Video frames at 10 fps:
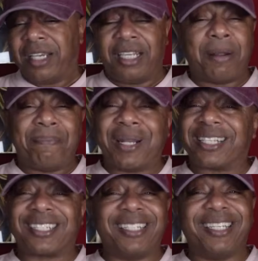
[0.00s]
And the
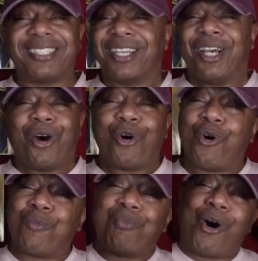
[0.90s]
blessing is,
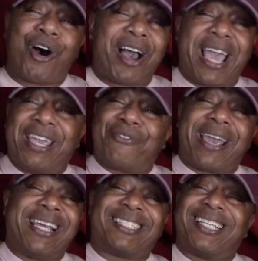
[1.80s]
oh boy, I ain't
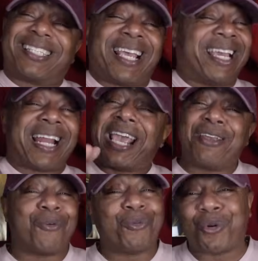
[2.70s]
raised his hand. I
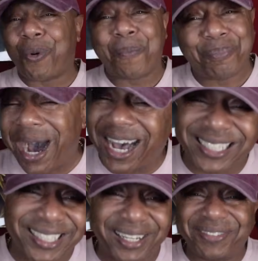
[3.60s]
ain't want no
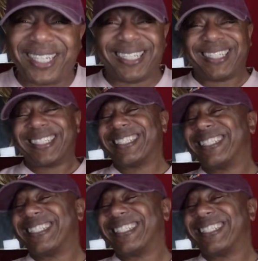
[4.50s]
boss of it.